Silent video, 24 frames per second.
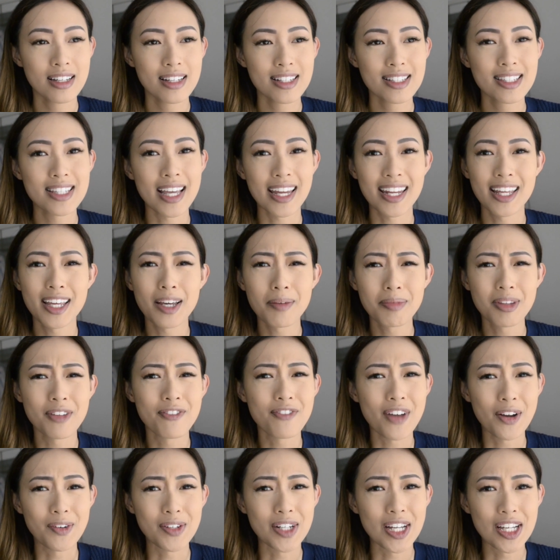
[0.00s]
setting up the
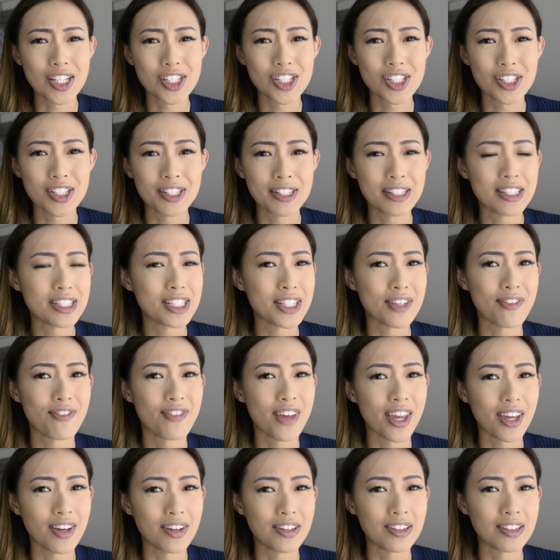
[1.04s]
foundation to
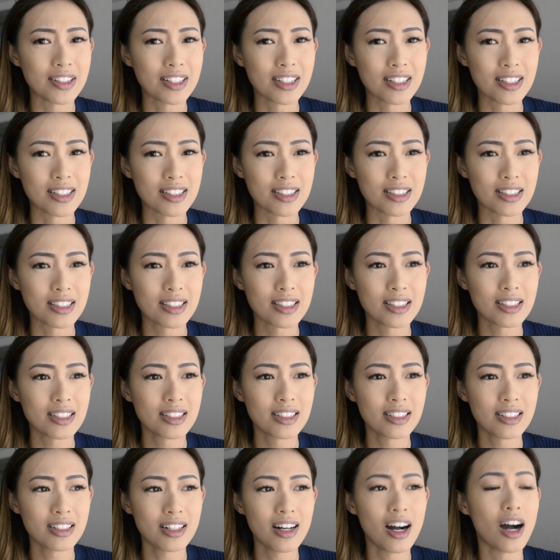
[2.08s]
fail, because
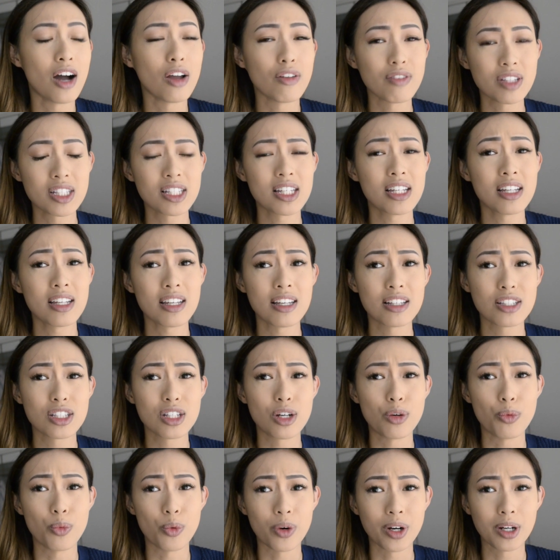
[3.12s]
obviously it's
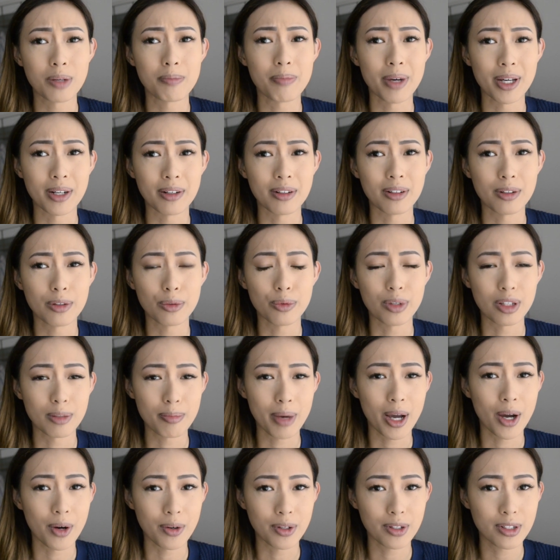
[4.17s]
going to work better with
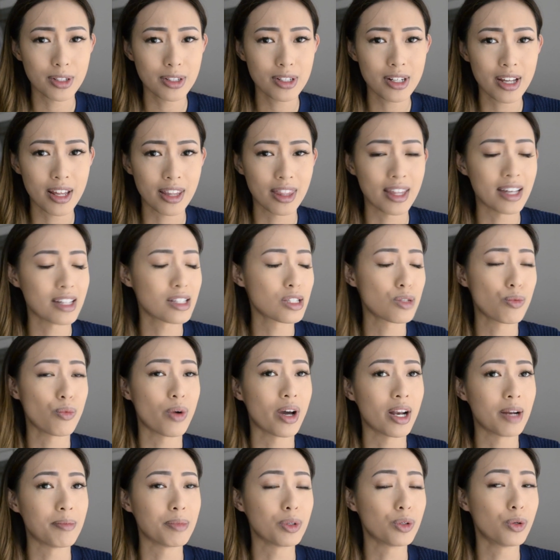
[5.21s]
powder, and that's
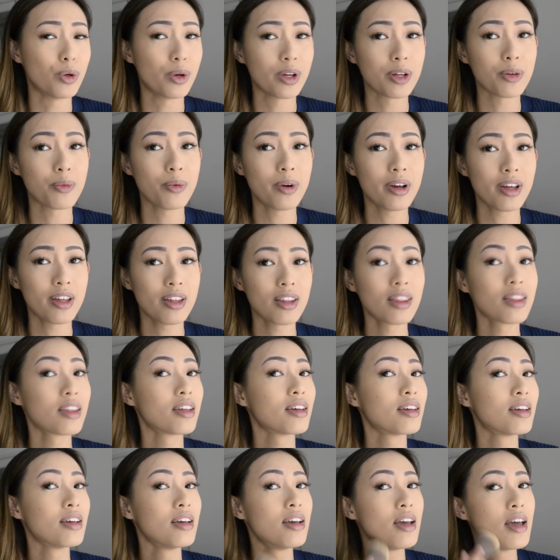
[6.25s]
what I'm going with.
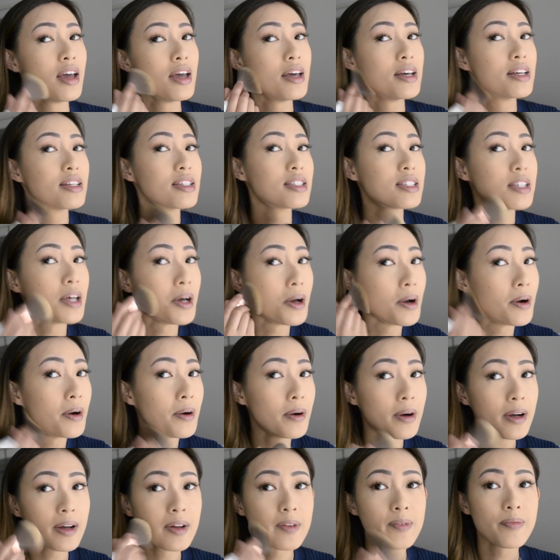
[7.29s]

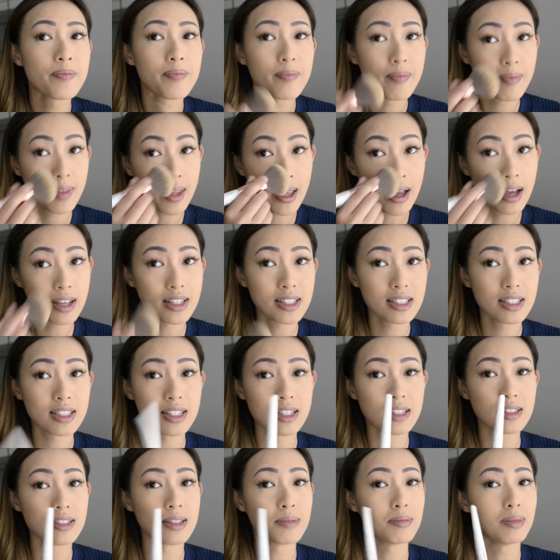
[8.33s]
So I just
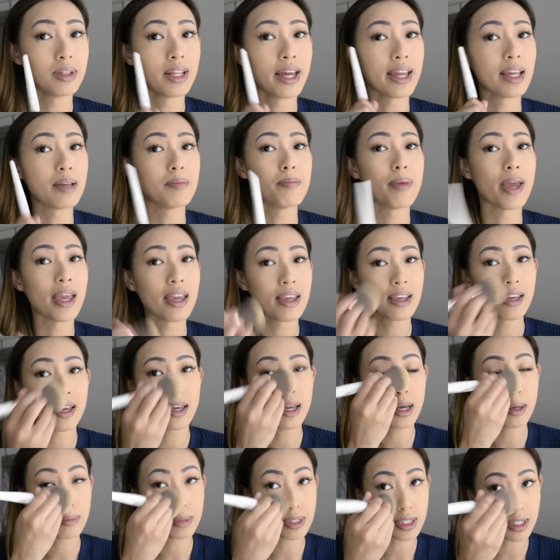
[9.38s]
did some light
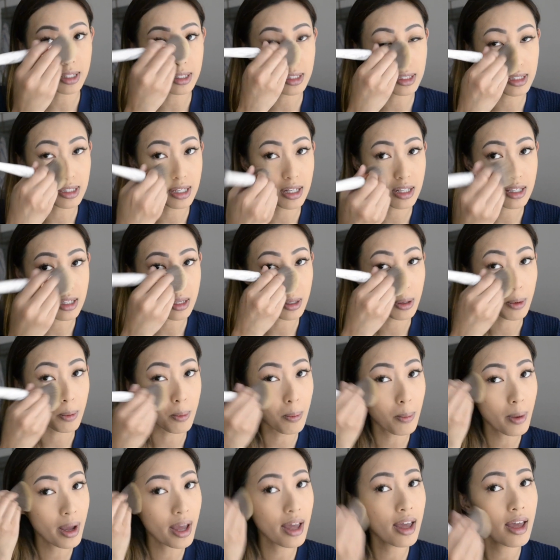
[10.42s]
baking. I'm just going to dust it
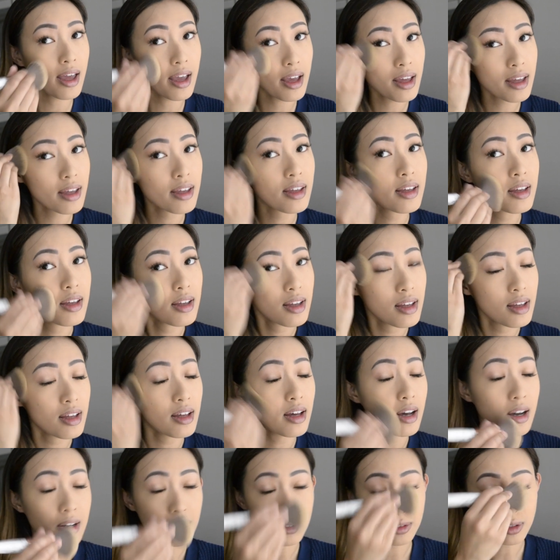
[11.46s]
away.
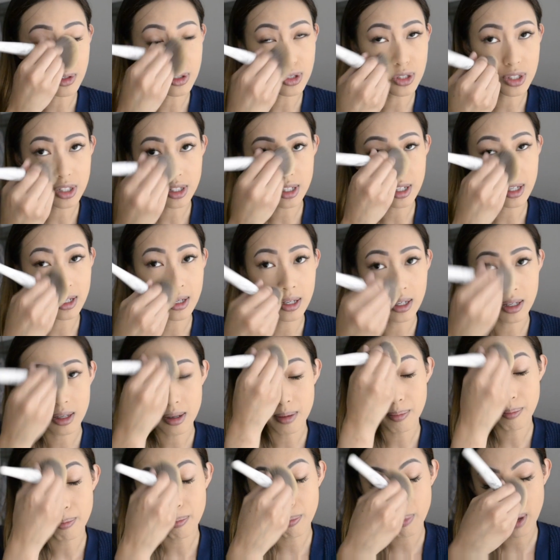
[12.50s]
I don't usually
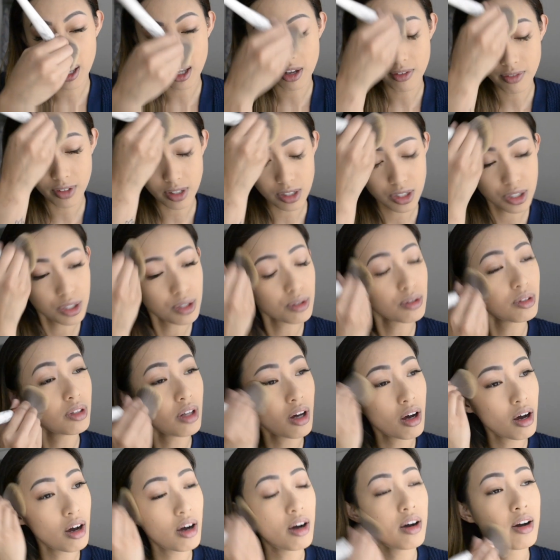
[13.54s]
bake for too
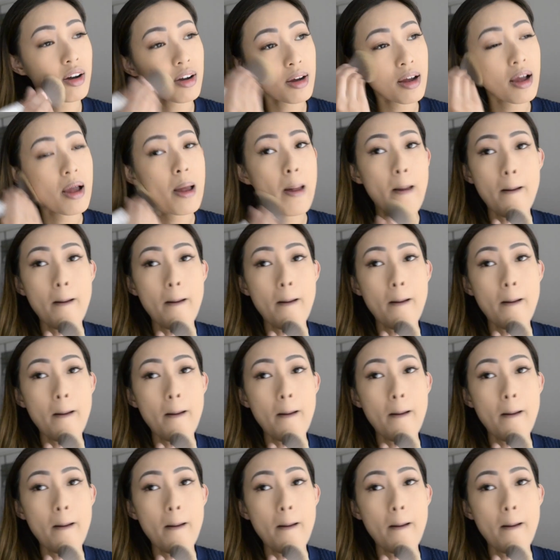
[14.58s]
long.